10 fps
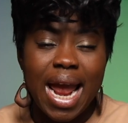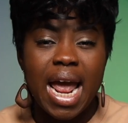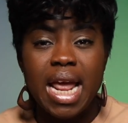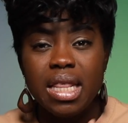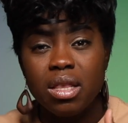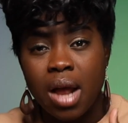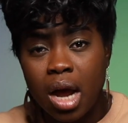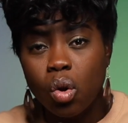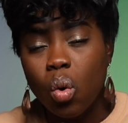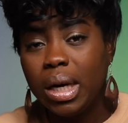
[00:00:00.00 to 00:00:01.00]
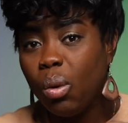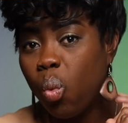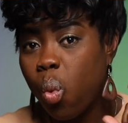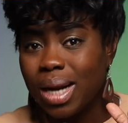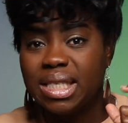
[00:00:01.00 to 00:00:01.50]
And not only
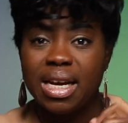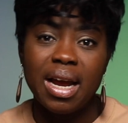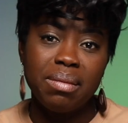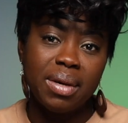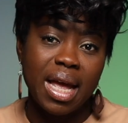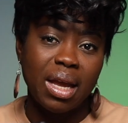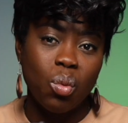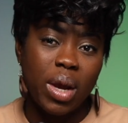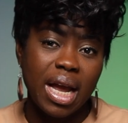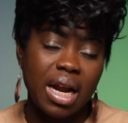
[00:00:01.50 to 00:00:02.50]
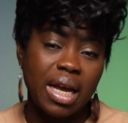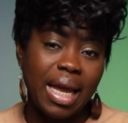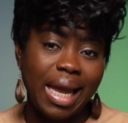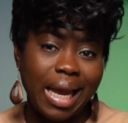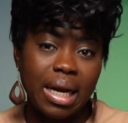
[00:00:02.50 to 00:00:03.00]
one time, like we kind of
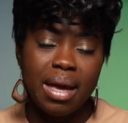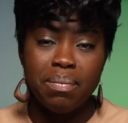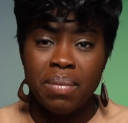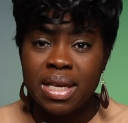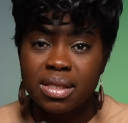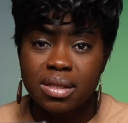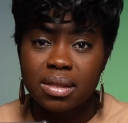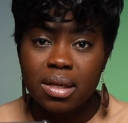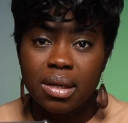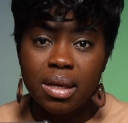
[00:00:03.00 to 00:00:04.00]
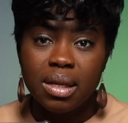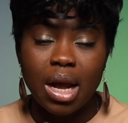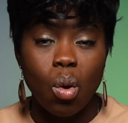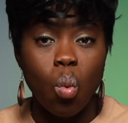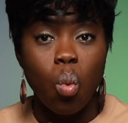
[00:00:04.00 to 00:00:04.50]
hit and miss,
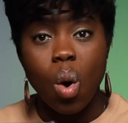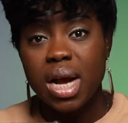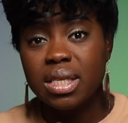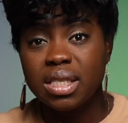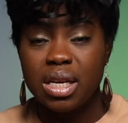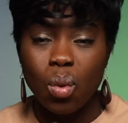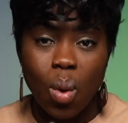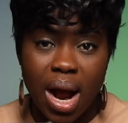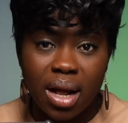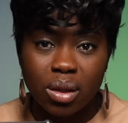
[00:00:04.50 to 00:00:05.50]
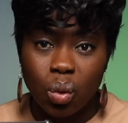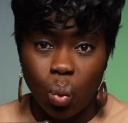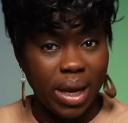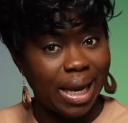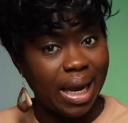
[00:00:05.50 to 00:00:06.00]
that once in a while
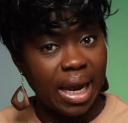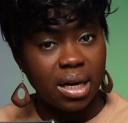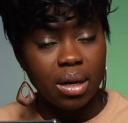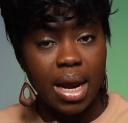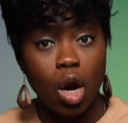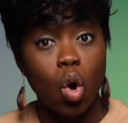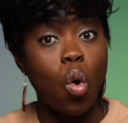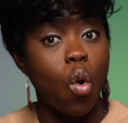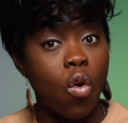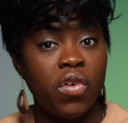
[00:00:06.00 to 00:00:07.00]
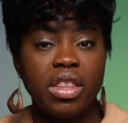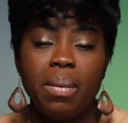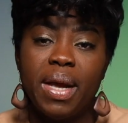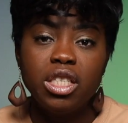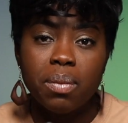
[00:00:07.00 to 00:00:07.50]
we hit and go over the
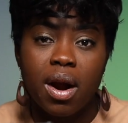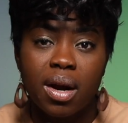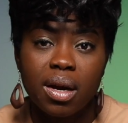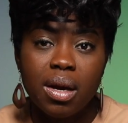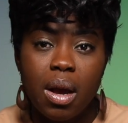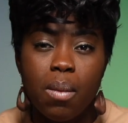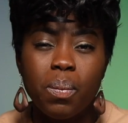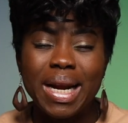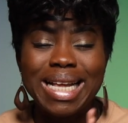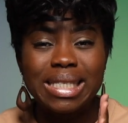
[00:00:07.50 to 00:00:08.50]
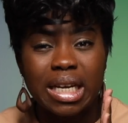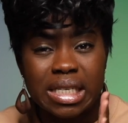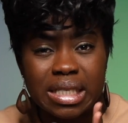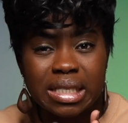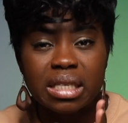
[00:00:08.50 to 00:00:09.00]
benchmark, but it's a
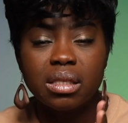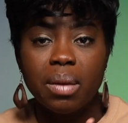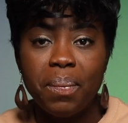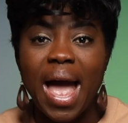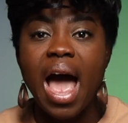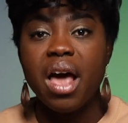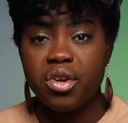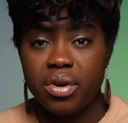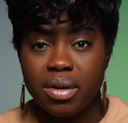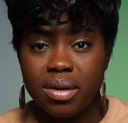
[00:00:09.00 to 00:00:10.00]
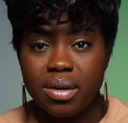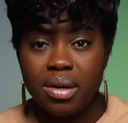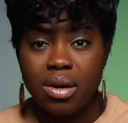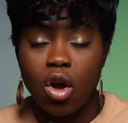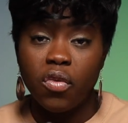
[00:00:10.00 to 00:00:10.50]
consistent pattern
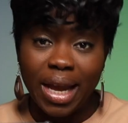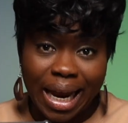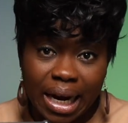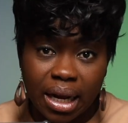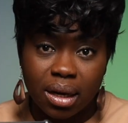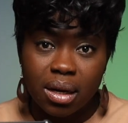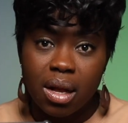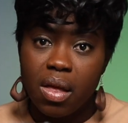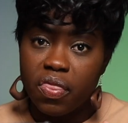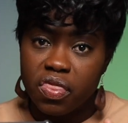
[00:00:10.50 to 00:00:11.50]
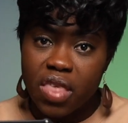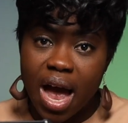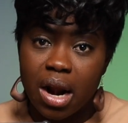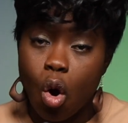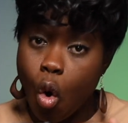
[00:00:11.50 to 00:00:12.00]
of hitting
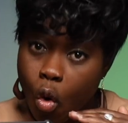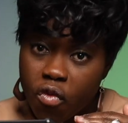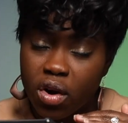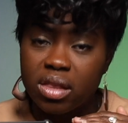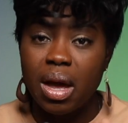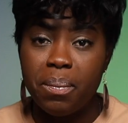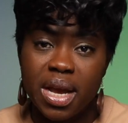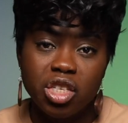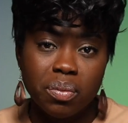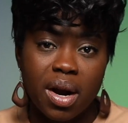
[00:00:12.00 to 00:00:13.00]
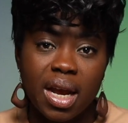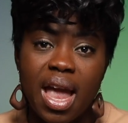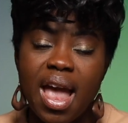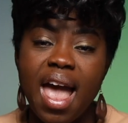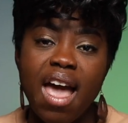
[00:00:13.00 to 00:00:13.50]
that over that benchmark
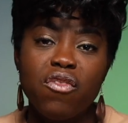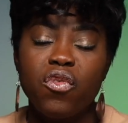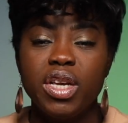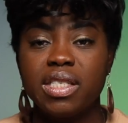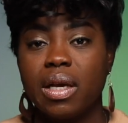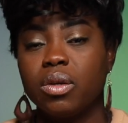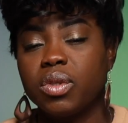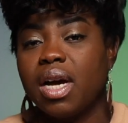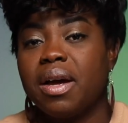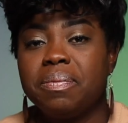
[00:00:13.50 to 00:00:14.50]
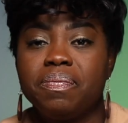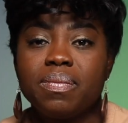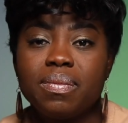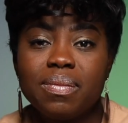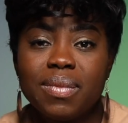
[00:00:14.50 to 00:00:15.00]
every single time.
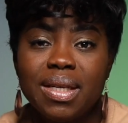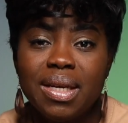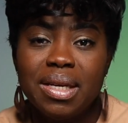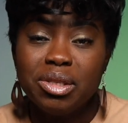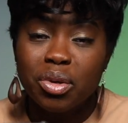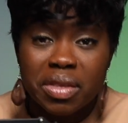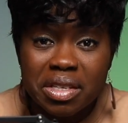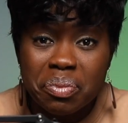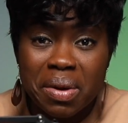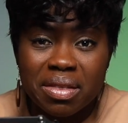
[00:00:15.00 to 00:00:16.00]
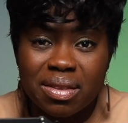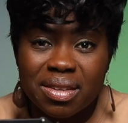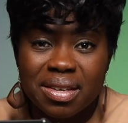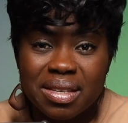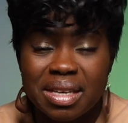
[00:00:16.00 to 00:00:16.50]
So this month,
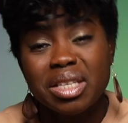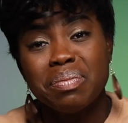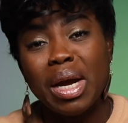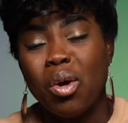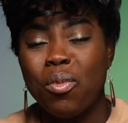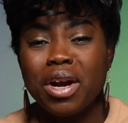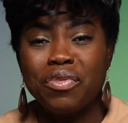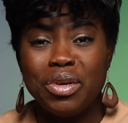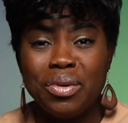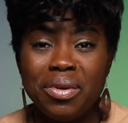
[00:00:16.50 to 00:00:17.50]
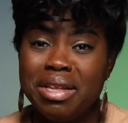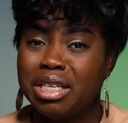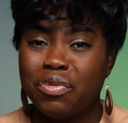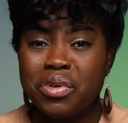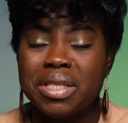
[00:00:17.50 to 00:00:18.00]
this is my homework for you in
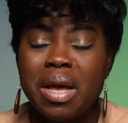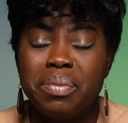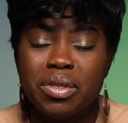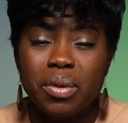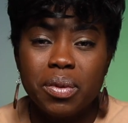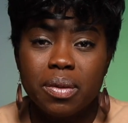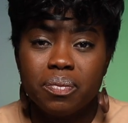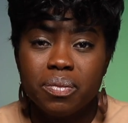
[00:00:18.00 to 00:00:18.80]
this first episode.